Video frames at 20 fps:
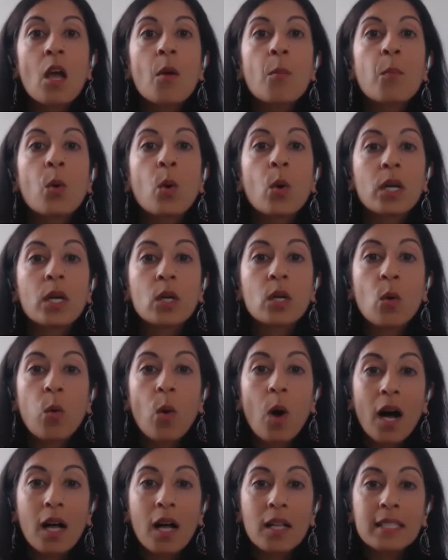Poor
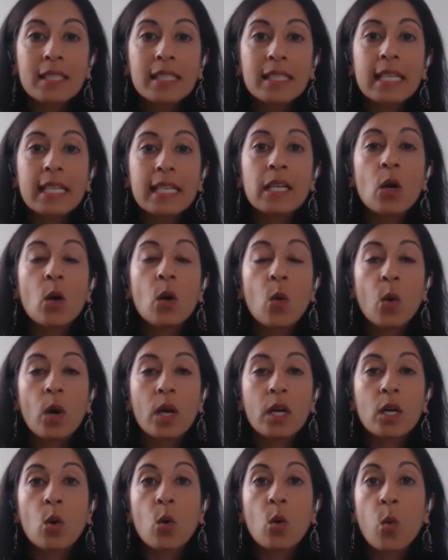quality
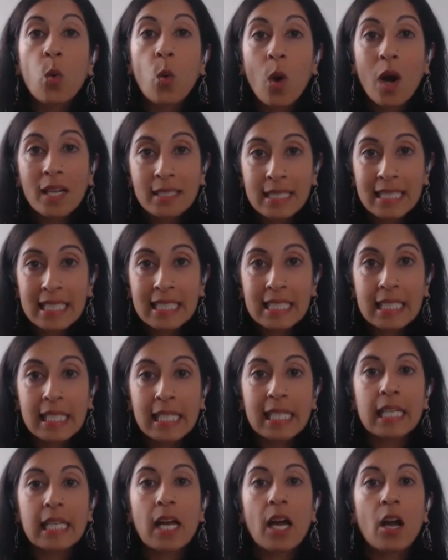or
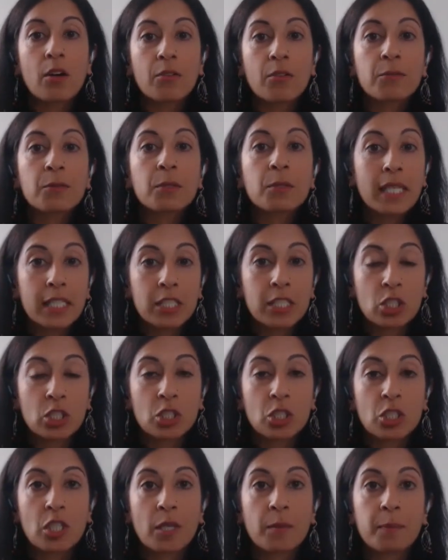quantity of
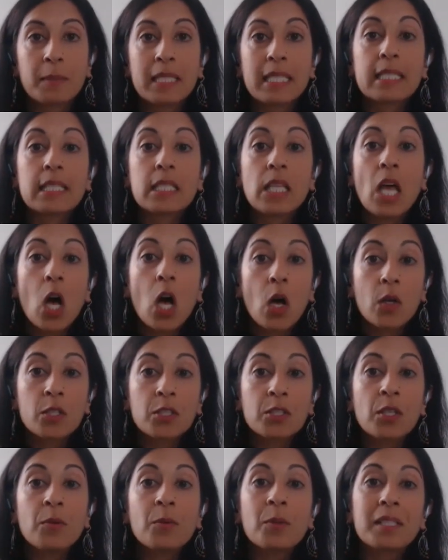relationships is
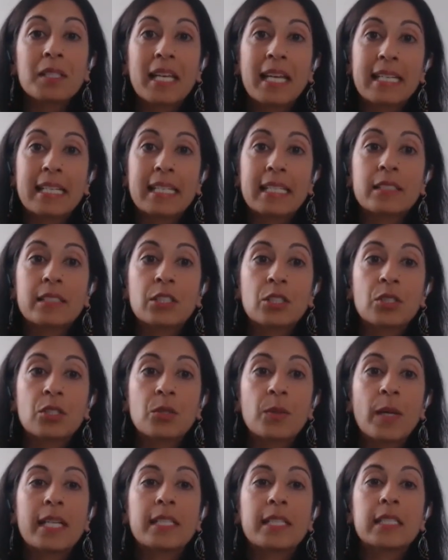also related to
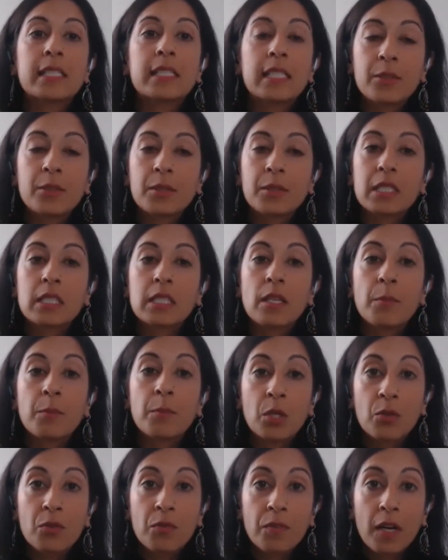a decreased
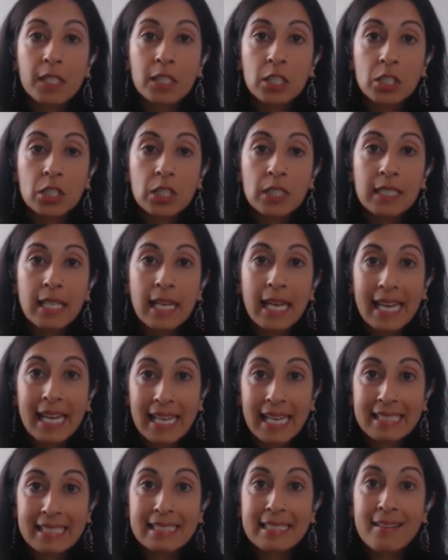immune function
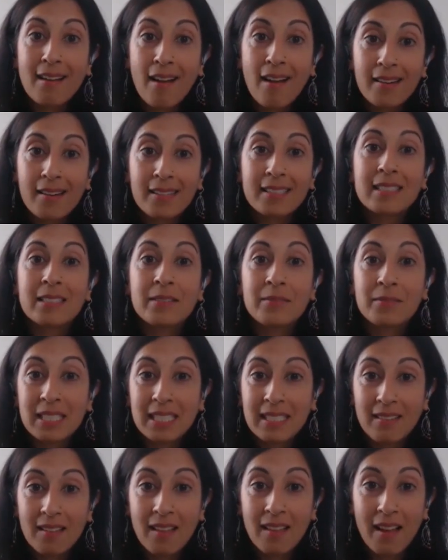and cognitive
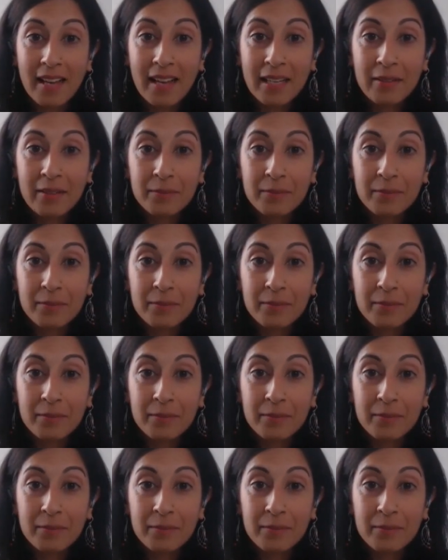decline.